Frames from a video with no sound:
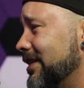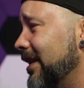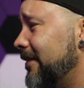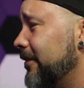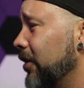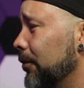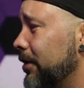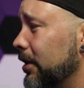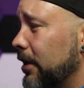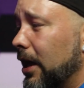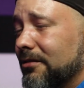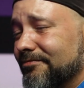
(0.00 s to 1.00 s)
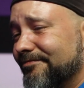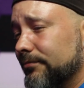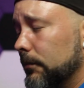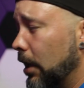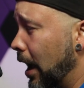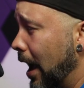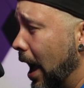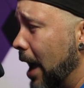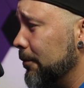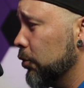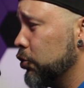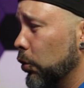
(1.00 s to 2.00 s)
This is something that
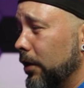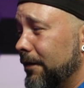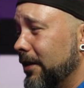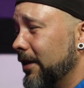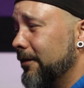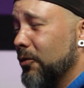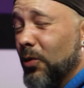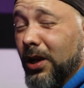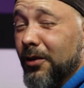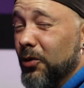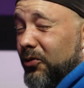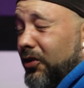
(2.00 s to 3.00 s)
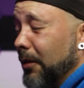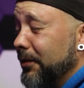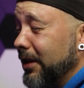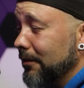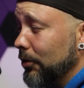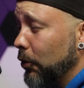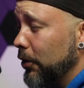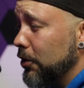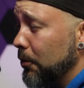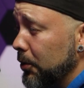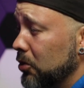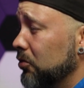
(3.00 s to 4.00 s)
I'm not sure if this really does something to the
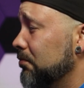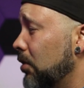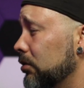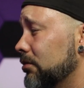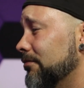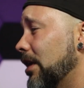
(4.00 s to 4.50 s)
G P U, but